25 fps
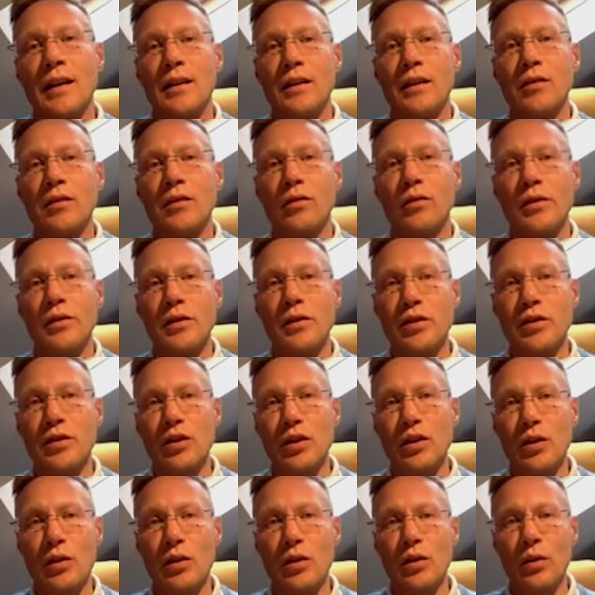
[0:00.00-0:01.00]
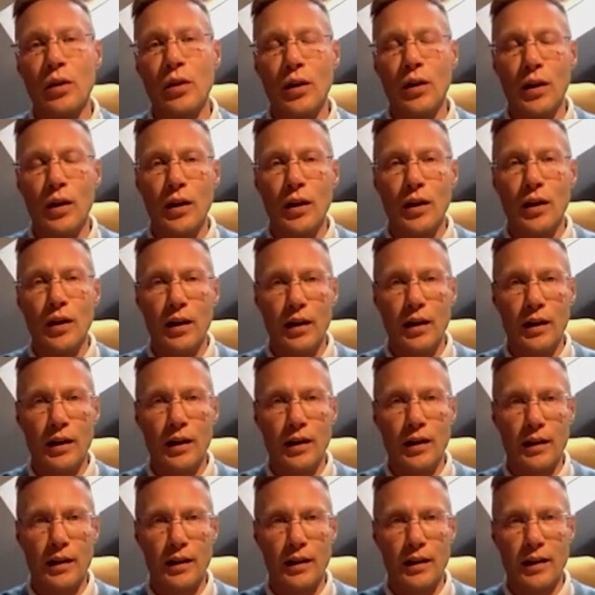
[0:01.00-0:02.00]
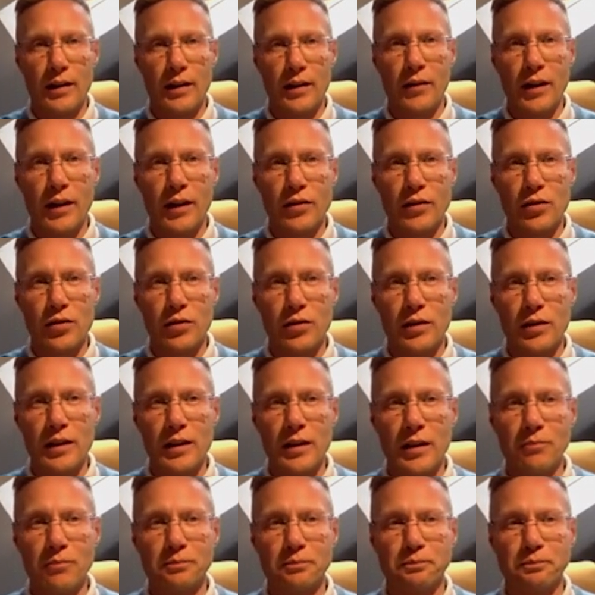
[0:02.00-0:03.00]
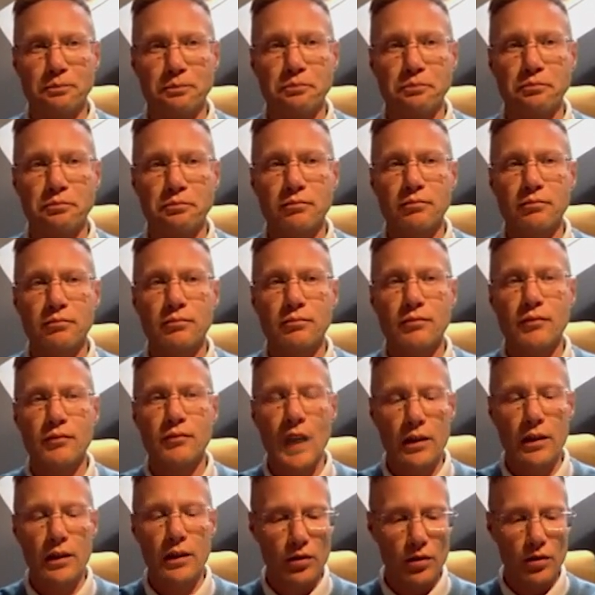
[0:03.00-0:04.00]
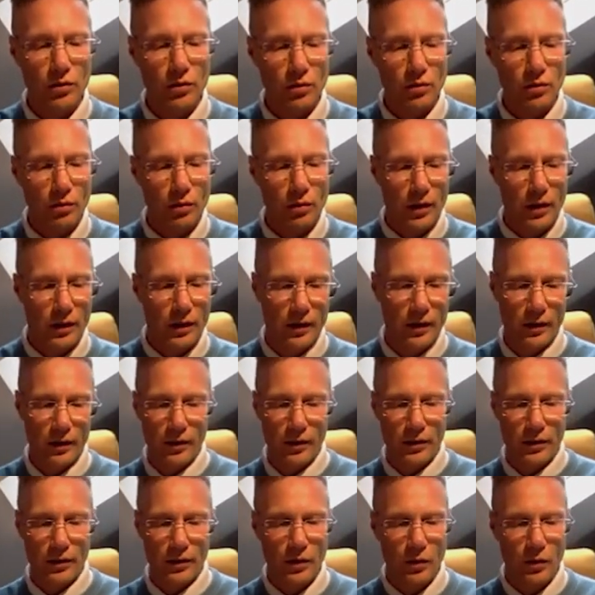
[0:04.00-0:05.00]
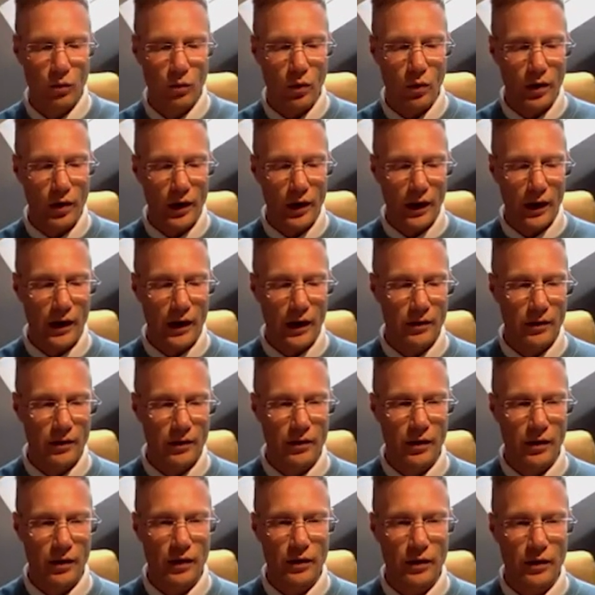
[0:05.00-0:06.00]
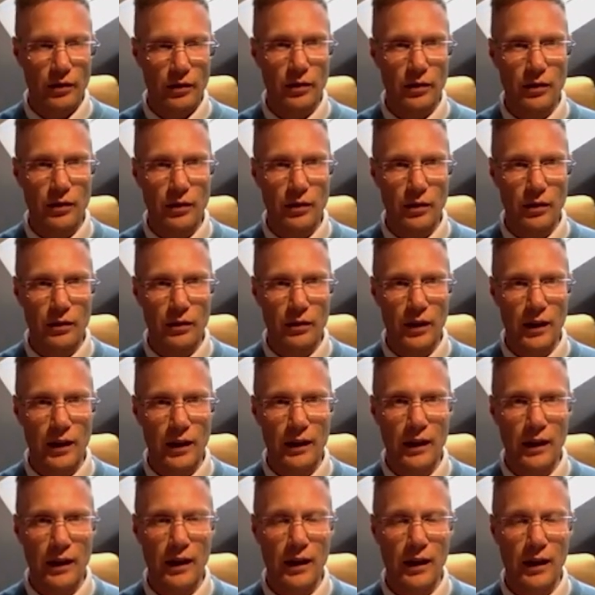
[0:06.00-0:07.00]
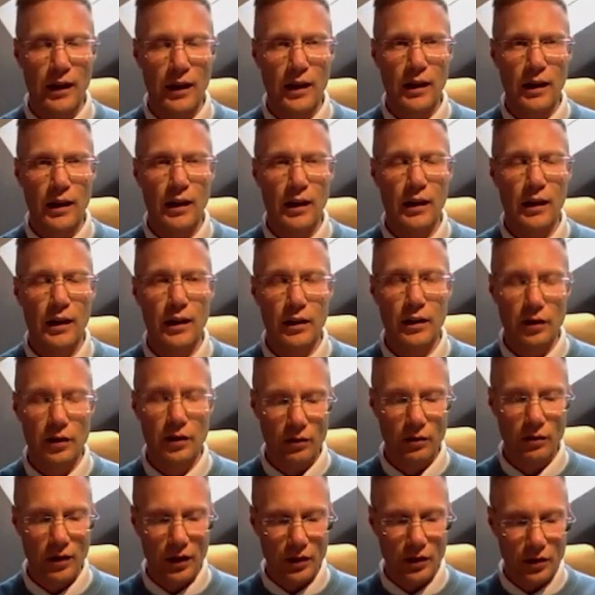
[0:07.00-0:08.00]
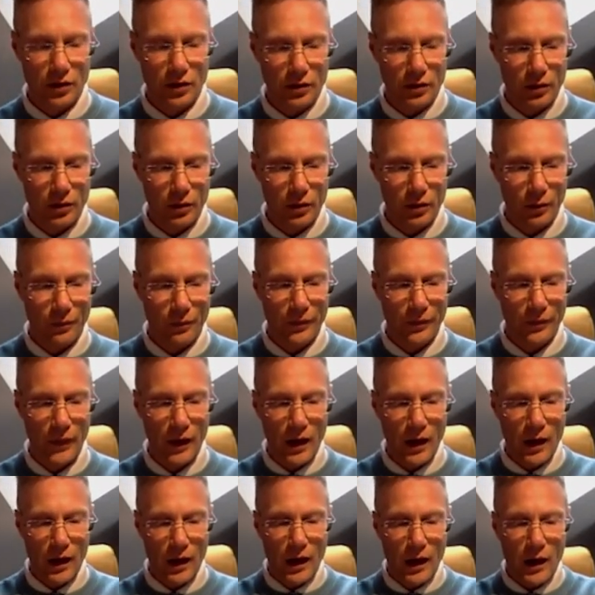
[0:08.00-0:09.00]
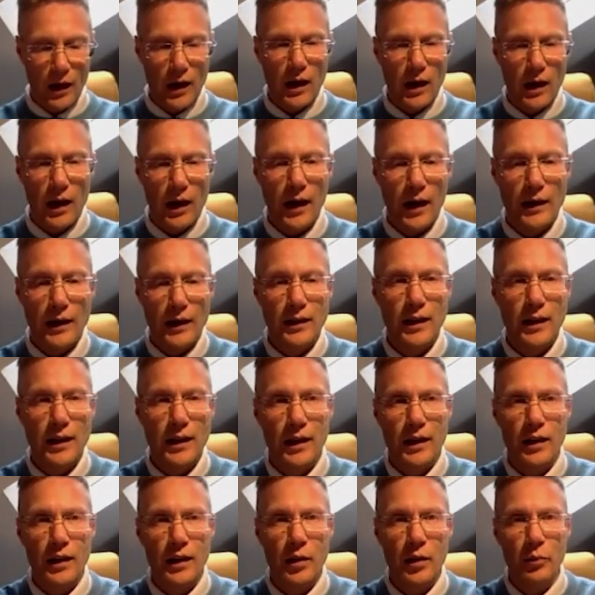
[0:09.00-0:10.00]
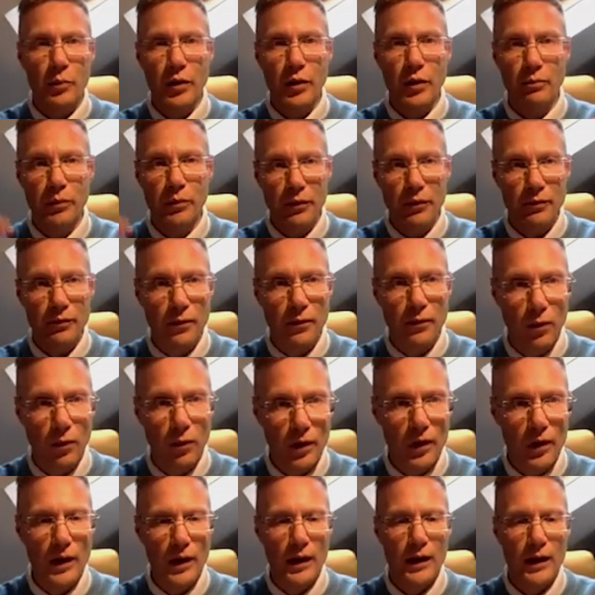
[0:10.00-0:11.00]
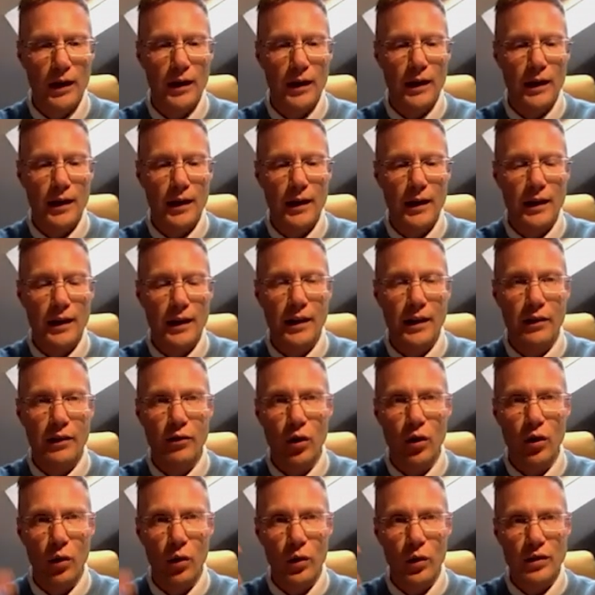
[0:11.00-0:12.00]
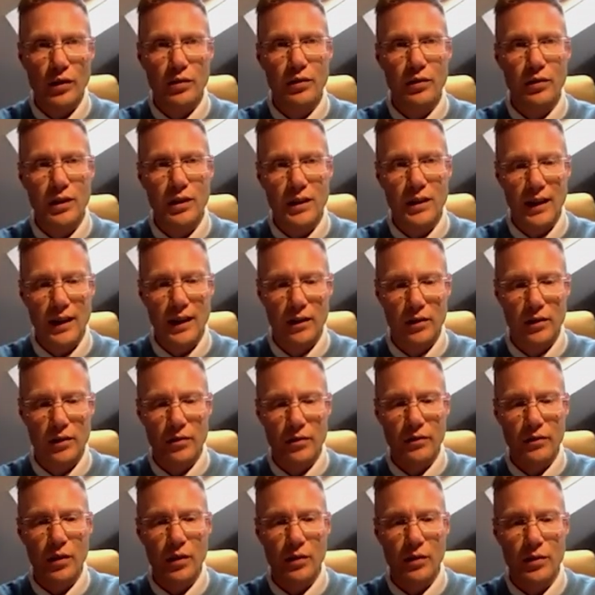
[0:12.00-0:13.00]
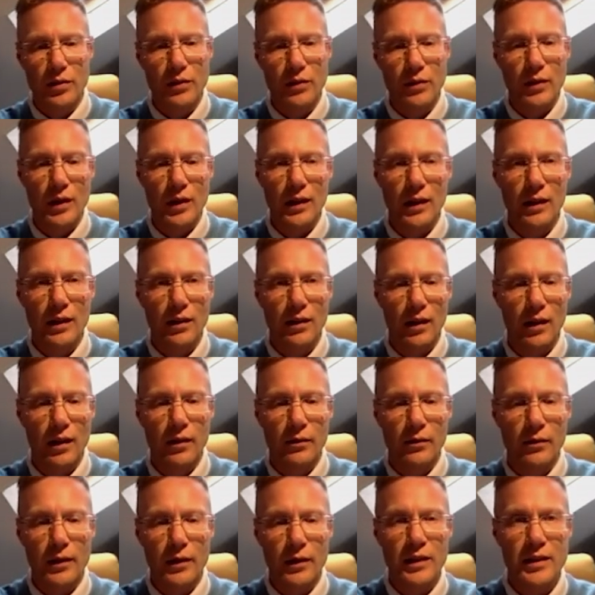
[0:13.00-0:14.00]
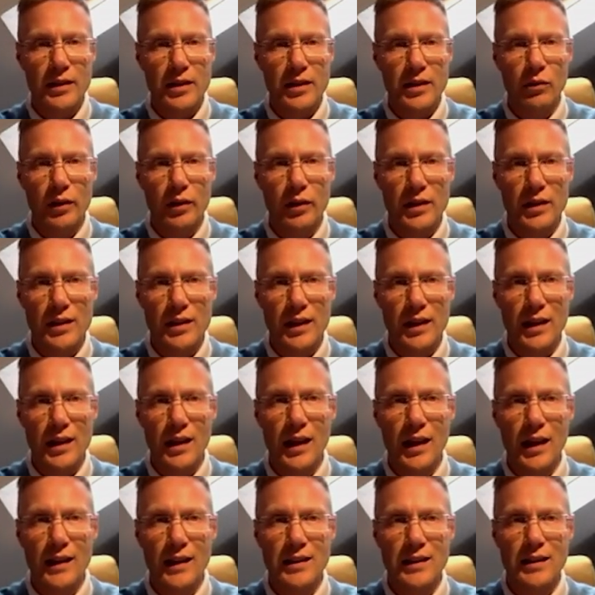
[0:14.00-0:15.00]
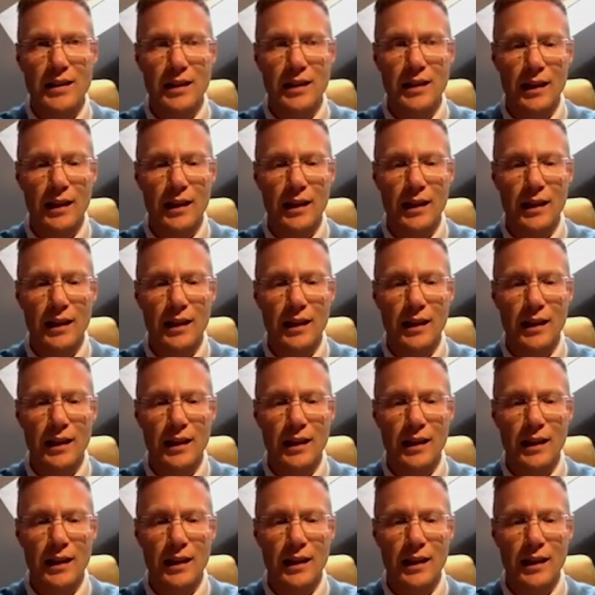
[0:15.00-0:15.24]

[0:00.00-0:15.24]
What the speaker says: in order to eventually do the work you think you need to do. And before I kind of go into details of those three fields, I want to say that